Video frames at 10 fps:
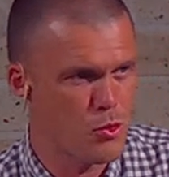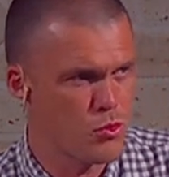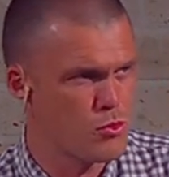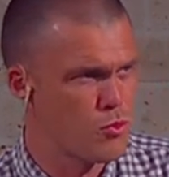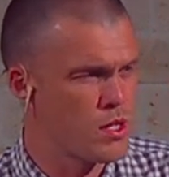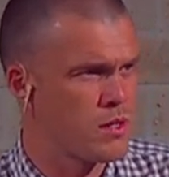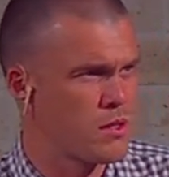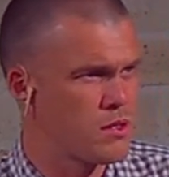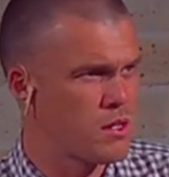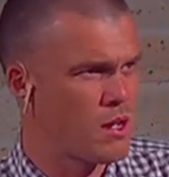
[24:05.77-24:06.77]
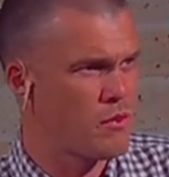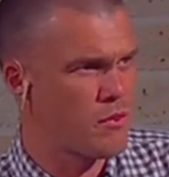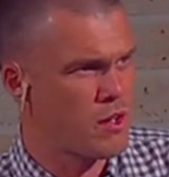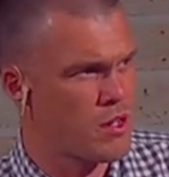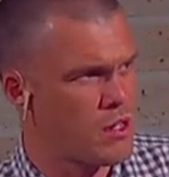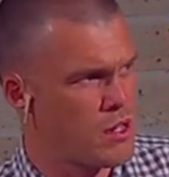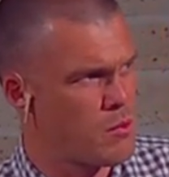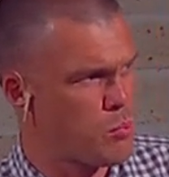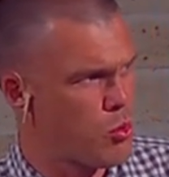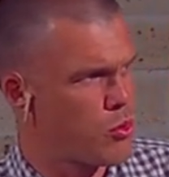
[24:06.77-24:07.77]
who's written a very
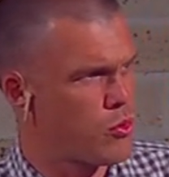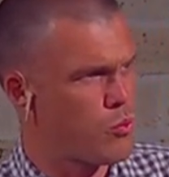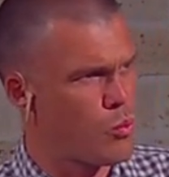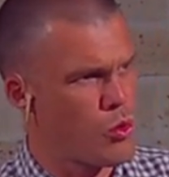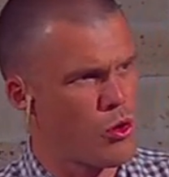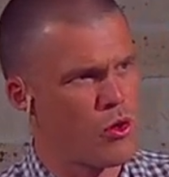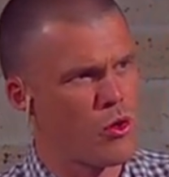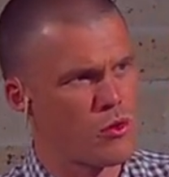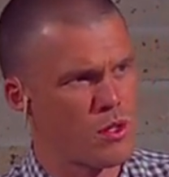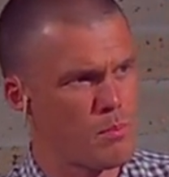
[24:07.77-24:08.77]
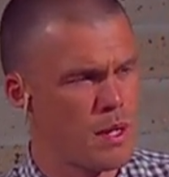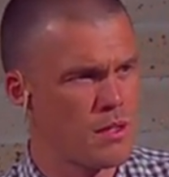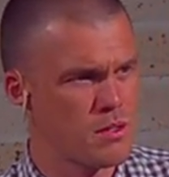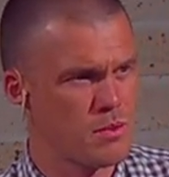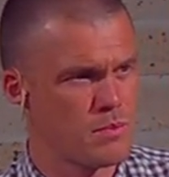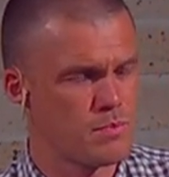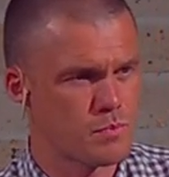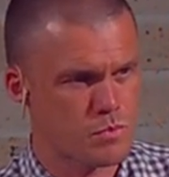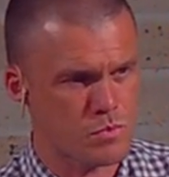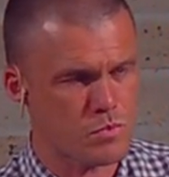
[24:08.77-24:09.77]
important work on lament,
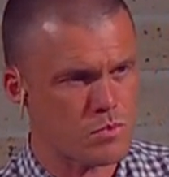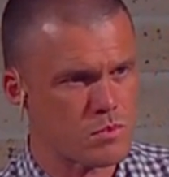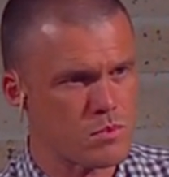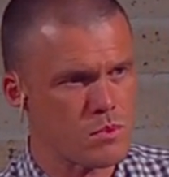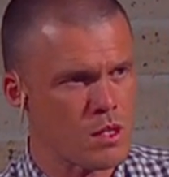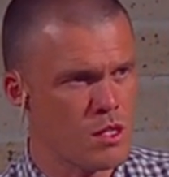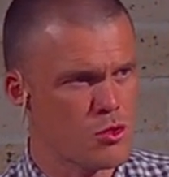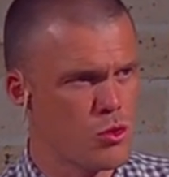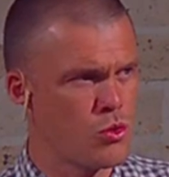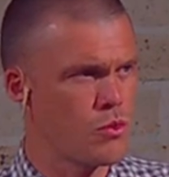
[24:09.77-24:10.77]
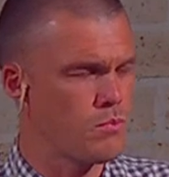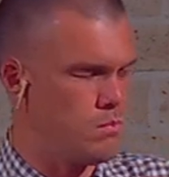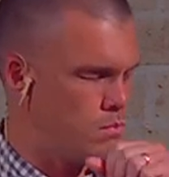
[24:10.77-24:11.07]
It's called